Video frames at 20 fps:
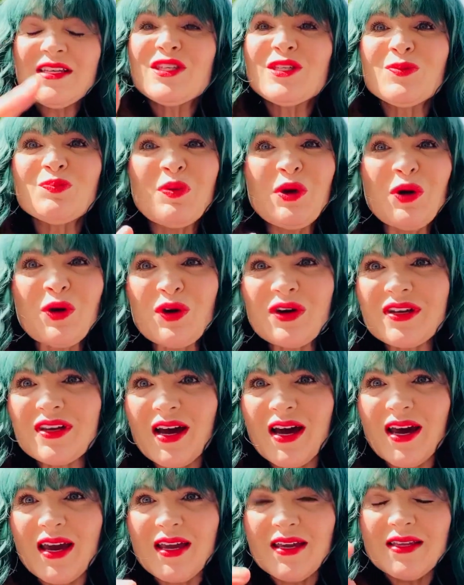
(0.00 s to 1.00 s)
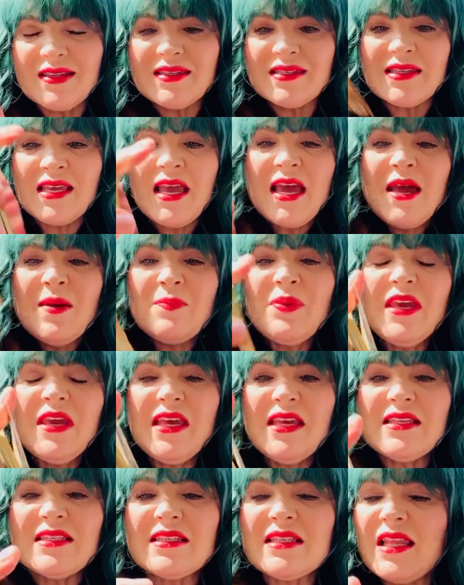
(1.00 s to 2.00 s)
Spirit guides,
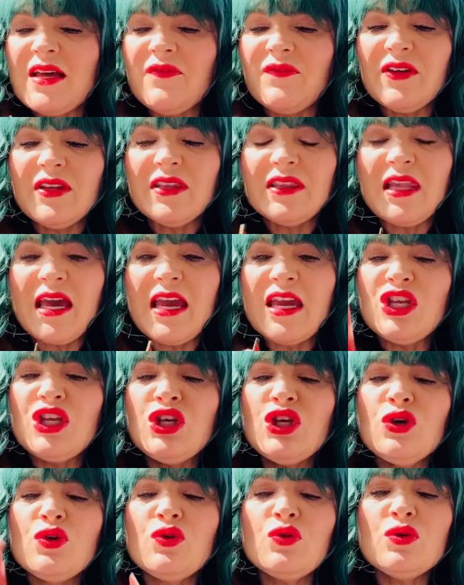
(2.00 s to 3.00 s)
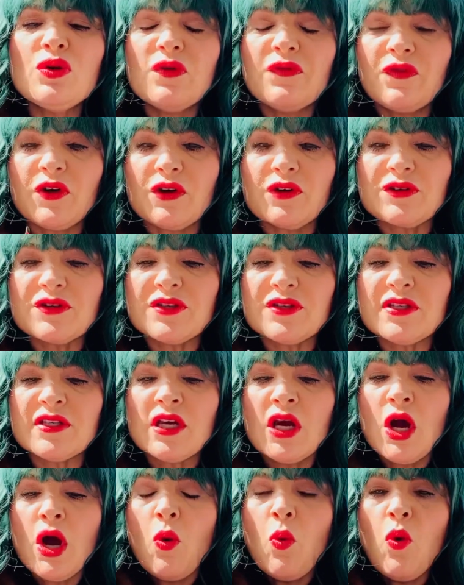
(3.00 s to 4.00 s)
peace, love, and light universe.
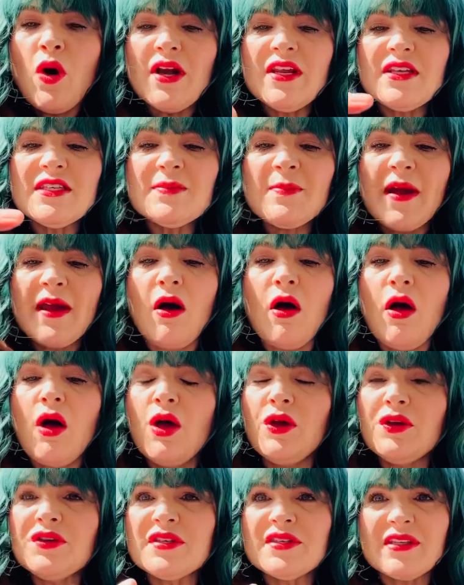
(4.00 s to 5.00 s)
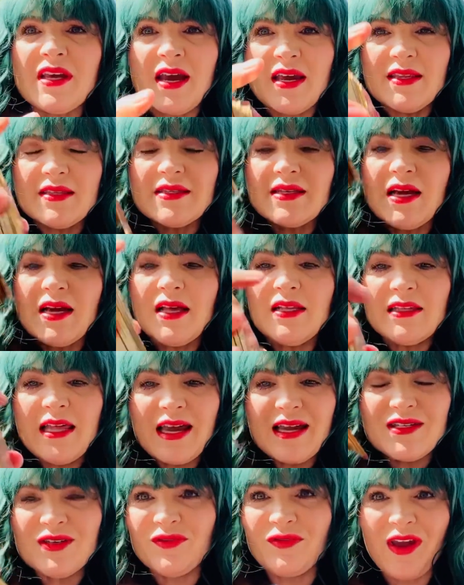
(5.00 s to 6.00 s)
What is my all signs,
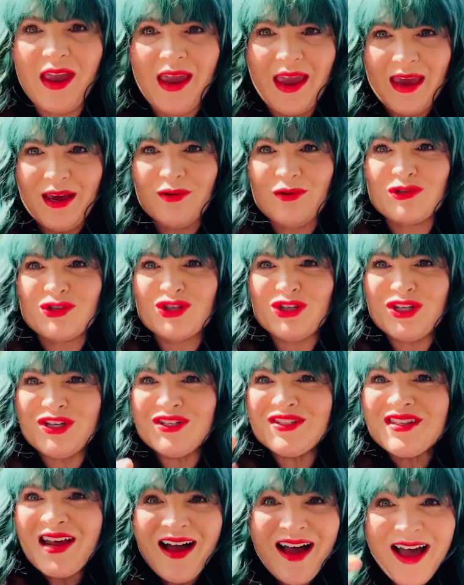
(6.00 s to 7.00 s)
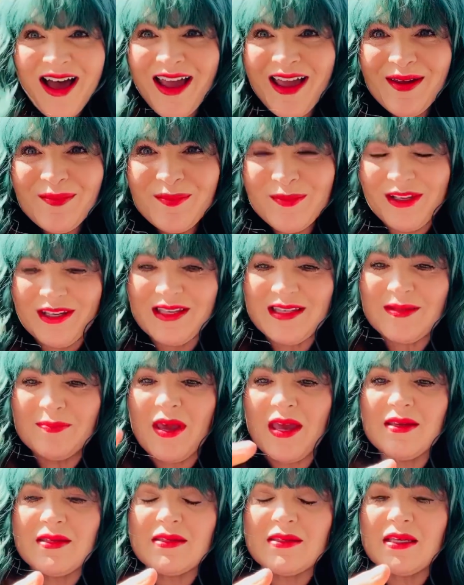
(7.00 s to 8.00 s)
collective energy, timeless
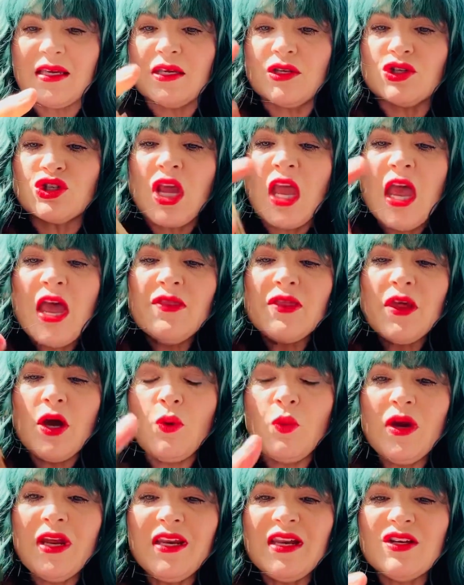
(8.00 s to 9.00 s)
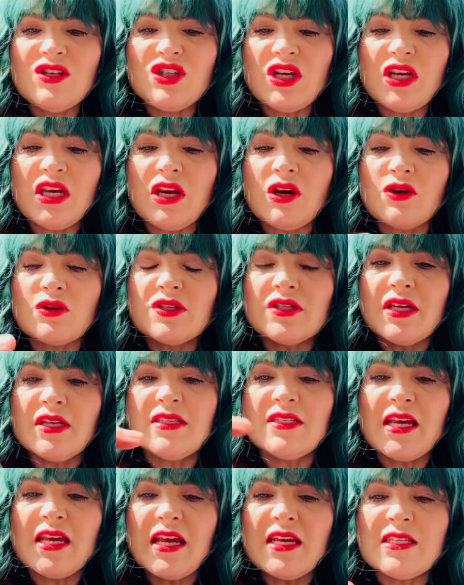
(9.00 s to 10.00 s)
message that we need to hear
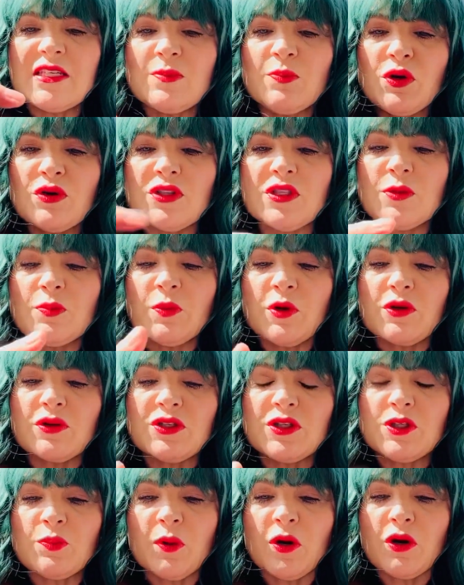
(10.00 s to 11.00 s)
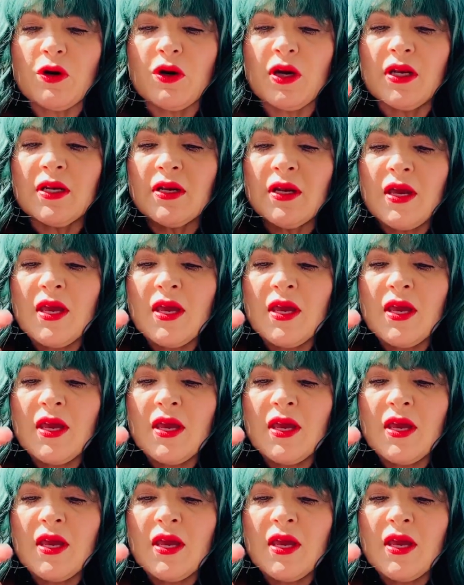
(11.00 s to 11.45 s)
today? Spirit, spirit, spirit.